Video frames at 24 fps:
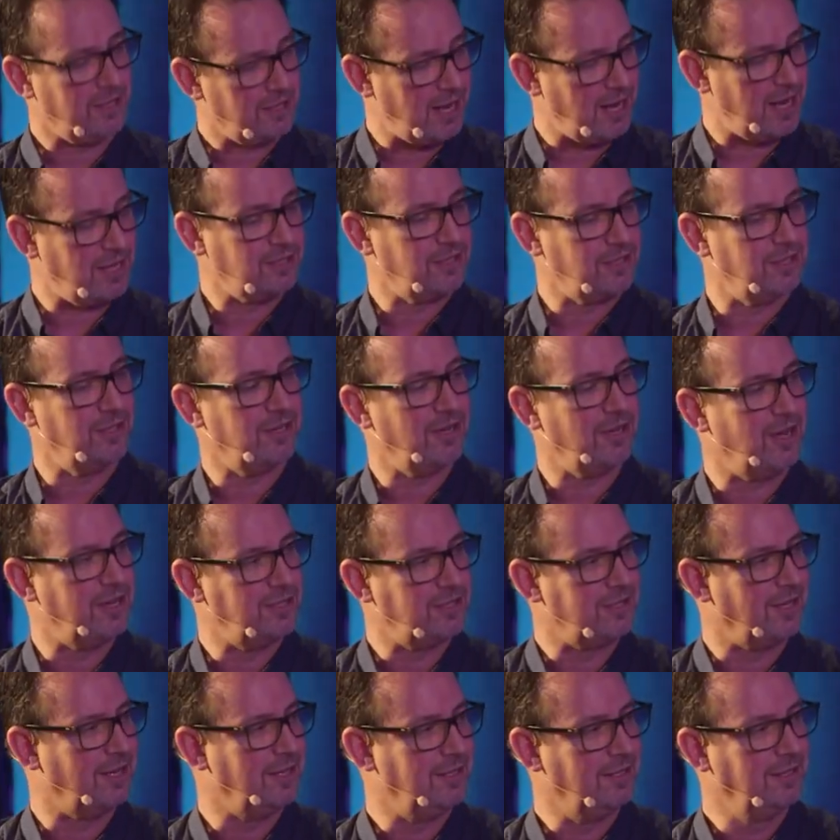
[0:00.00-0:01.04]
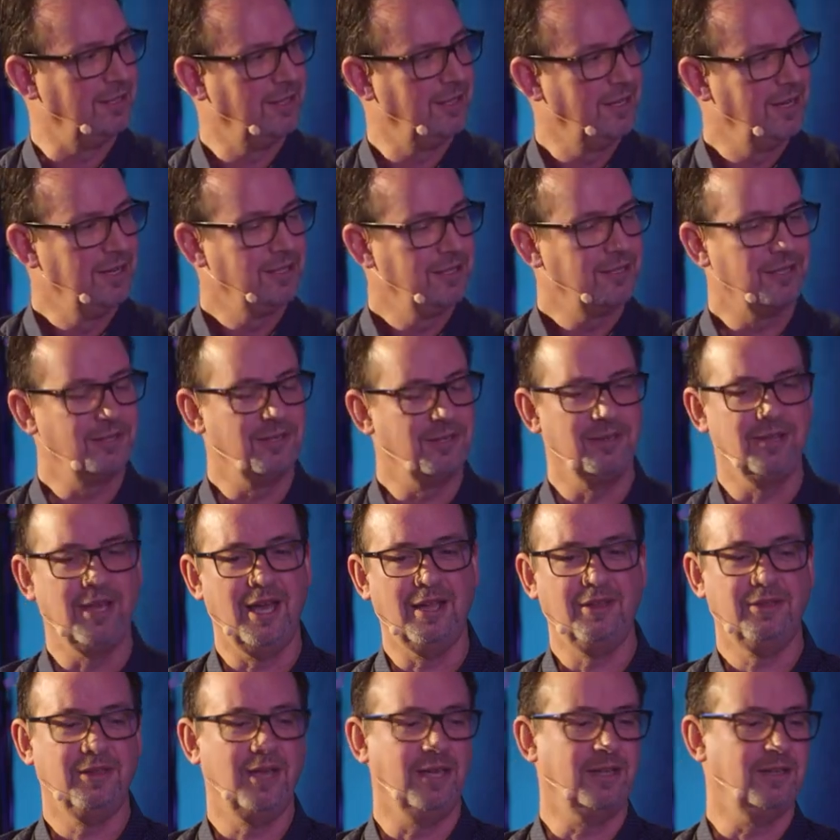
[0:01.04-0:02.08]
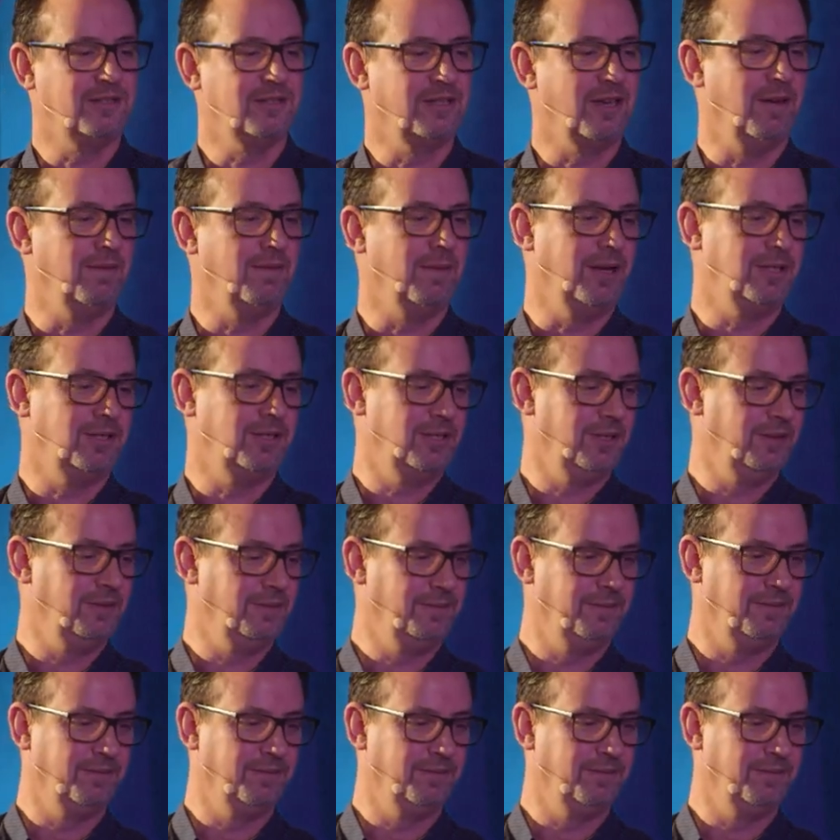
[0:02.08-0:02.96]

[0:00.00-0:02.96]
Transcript: Could I ask you guys to do that? Thank you so much.